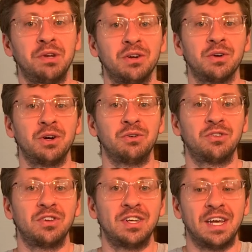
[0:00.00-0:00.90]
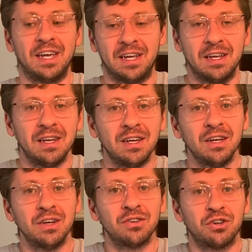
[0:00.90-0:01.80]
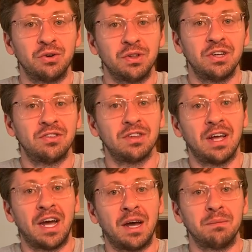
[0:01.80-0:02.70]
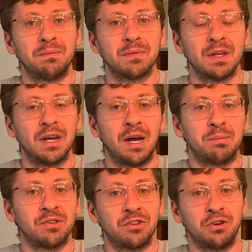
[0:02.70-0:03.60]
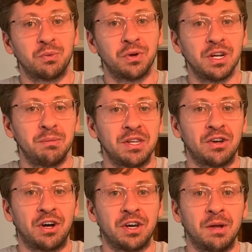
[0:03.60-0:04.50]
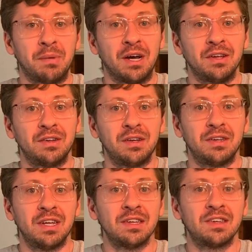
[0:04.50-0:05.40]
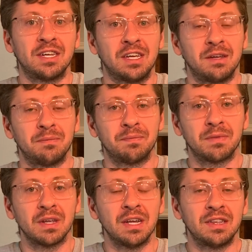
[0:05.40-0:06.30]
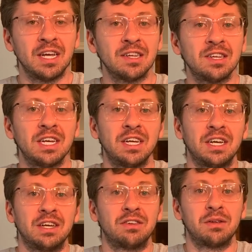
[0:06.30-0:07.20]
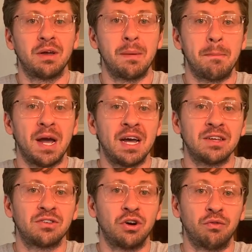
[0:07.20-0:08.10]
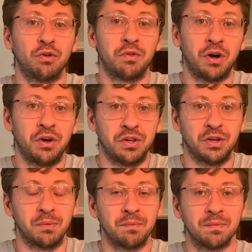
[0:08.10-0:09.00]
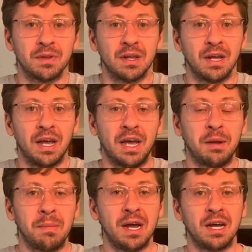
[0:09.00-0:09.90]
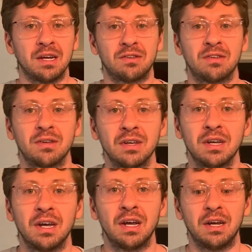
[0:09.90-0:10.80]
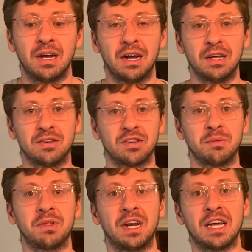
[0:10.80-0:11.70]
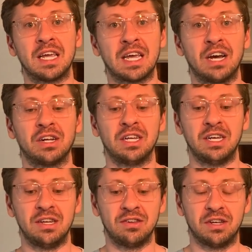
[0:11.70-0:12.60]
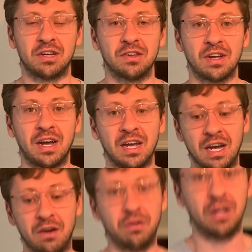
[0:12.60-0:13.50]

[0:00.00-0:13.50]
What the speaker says: your host today. So in this lab episode, we're going to be talking about density. Density is mass over volume, and mass is something I can calculate easily because I have